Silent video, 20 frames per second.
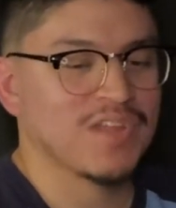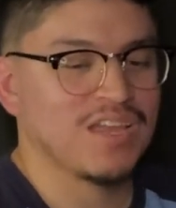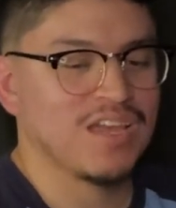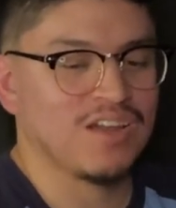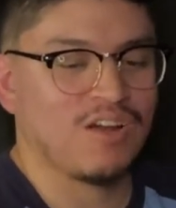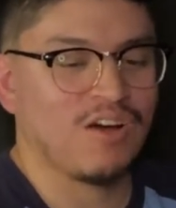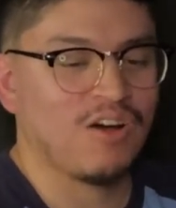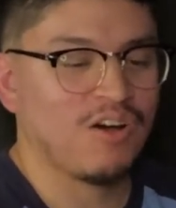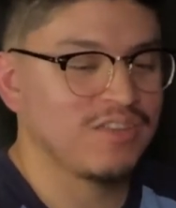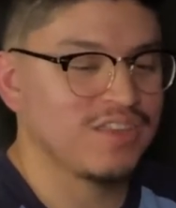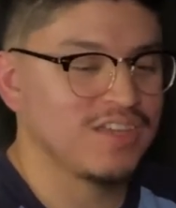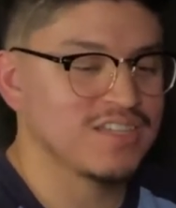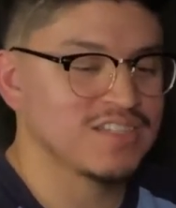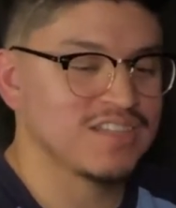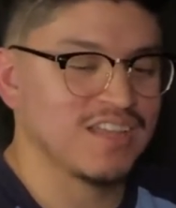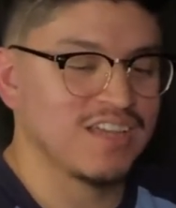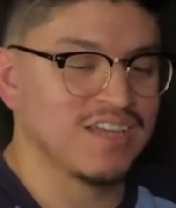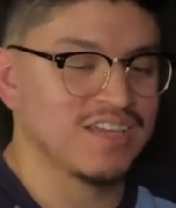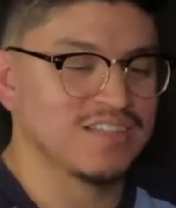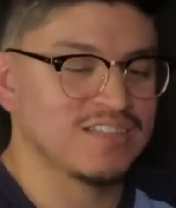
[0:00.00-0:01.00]
and all these,
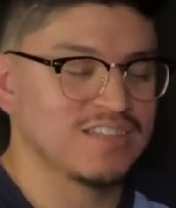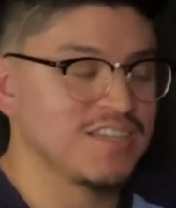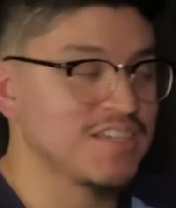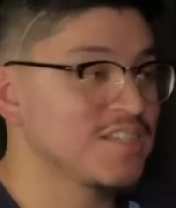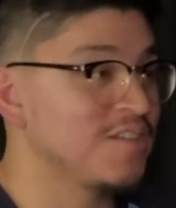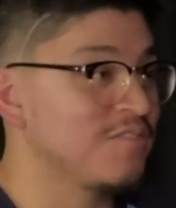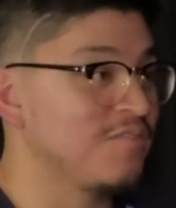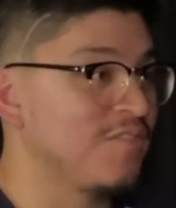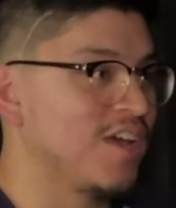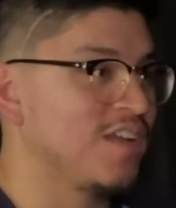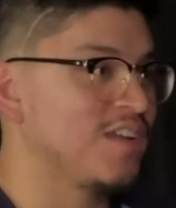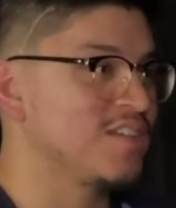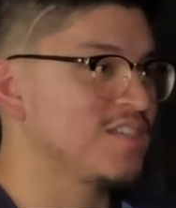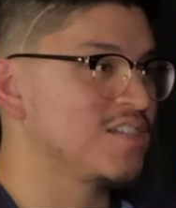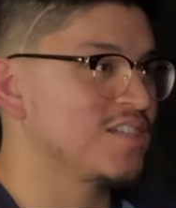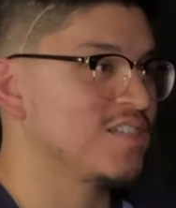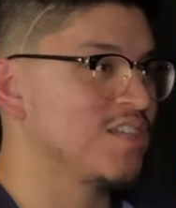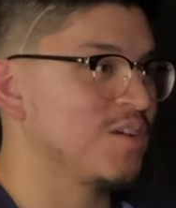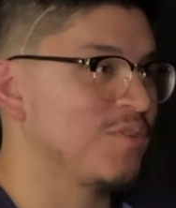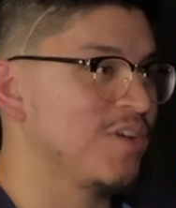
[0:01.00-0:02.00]
like,
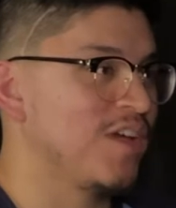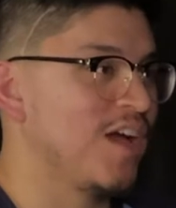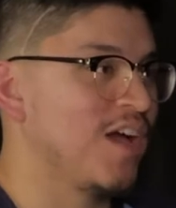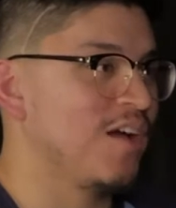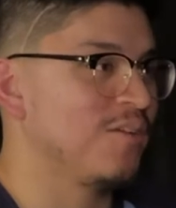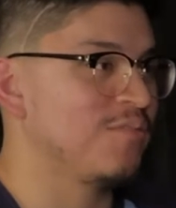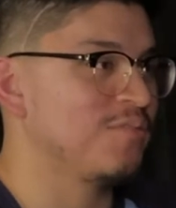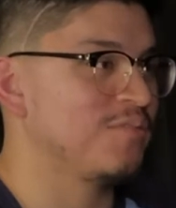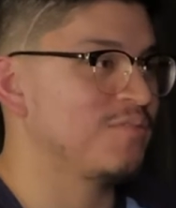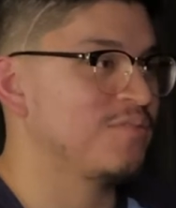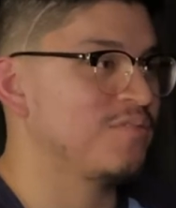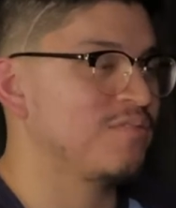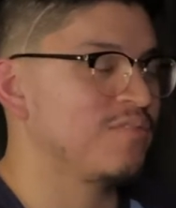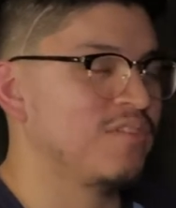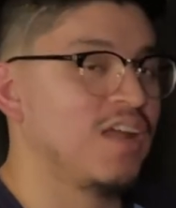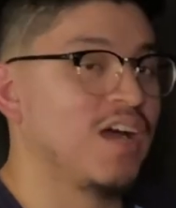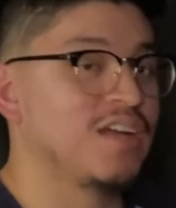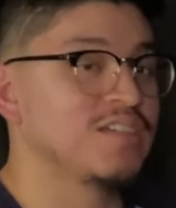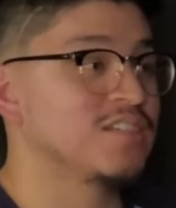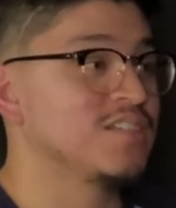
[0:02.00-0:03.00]
disadvantages that we have,
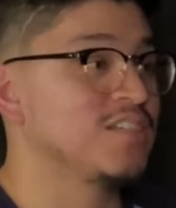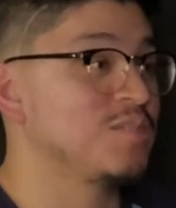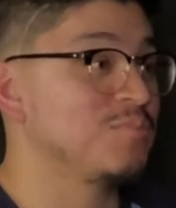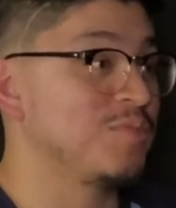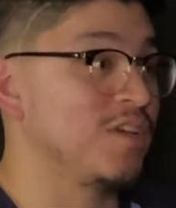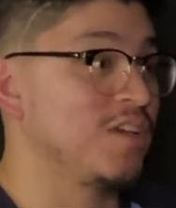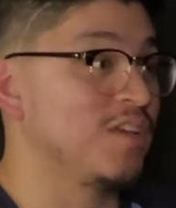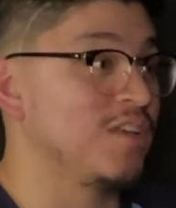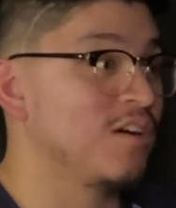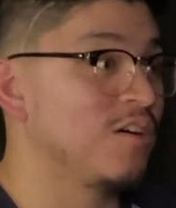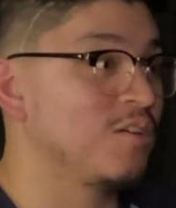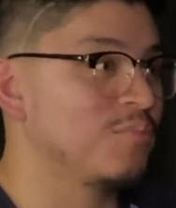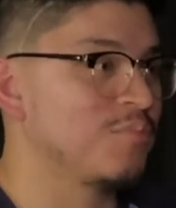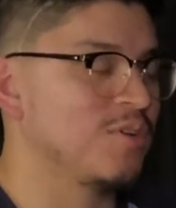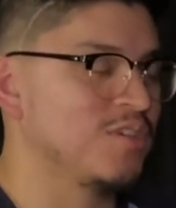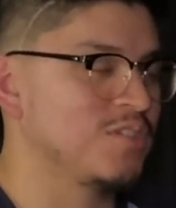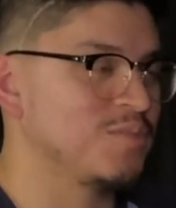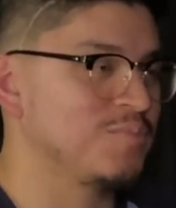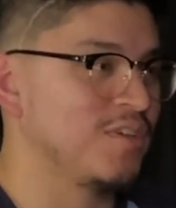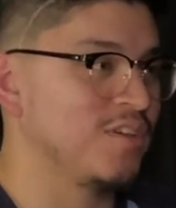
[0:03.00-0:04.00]
not just as being young,
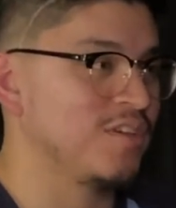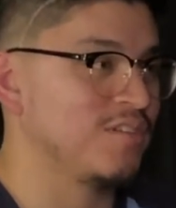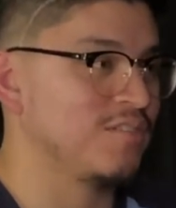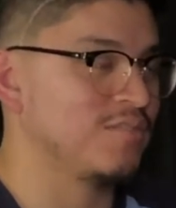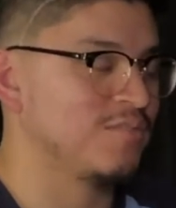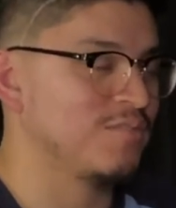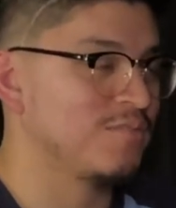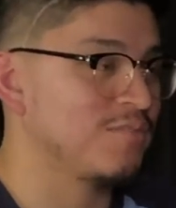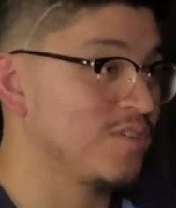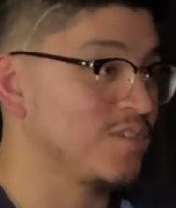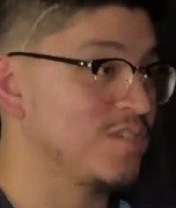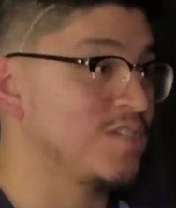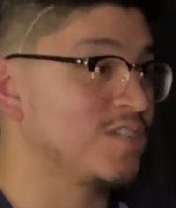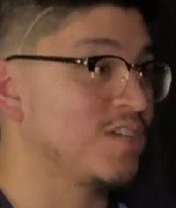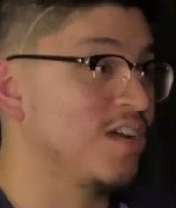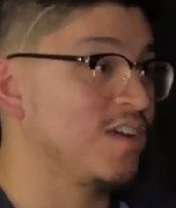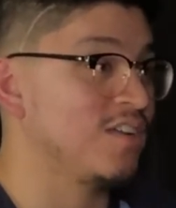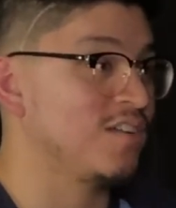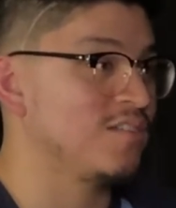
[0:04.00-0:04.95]
but as being first gen.